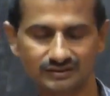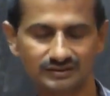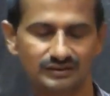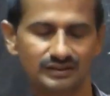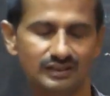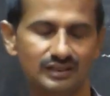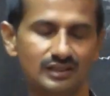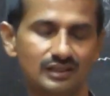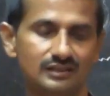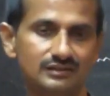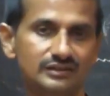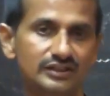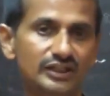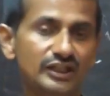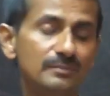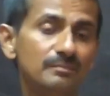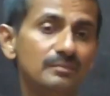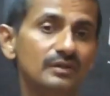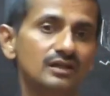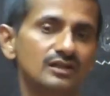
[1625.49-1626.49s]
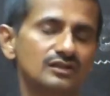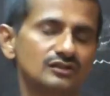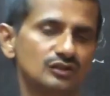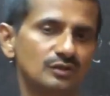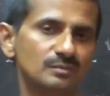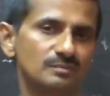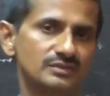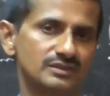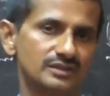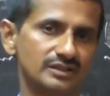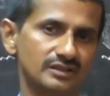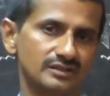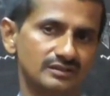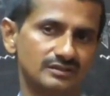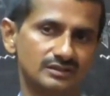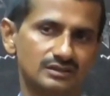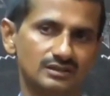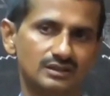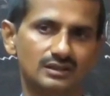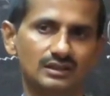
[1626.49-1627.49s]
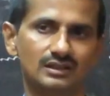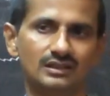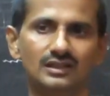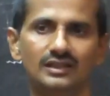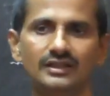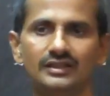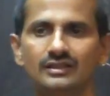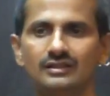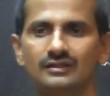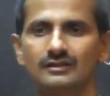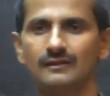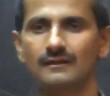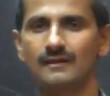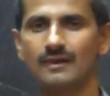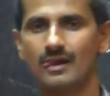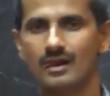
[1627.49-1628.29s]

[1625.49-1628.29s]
There are 3 pillars of states, like